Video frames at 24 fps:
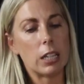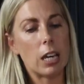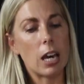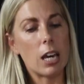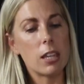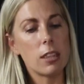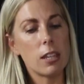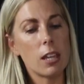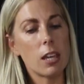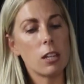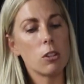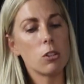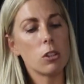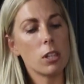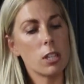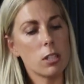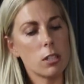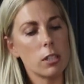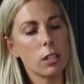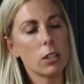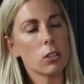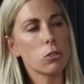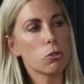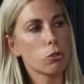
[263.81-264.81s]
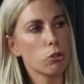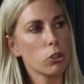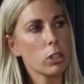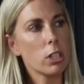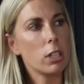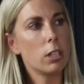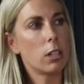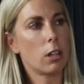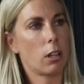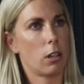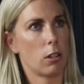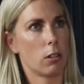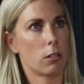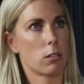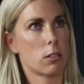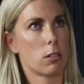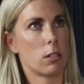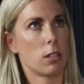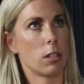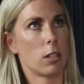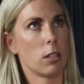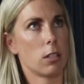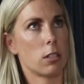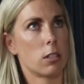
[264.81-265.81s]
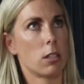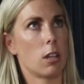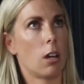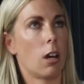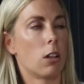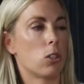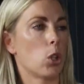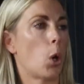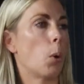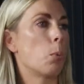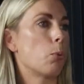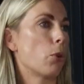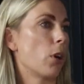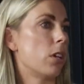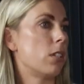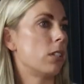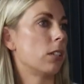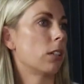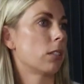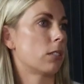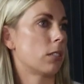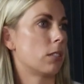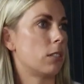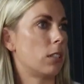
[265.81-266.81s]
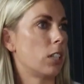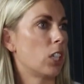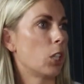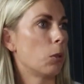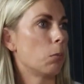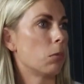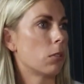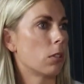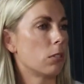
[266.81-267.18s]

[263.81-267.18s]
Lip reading: And then this links really closely to us operating as a team.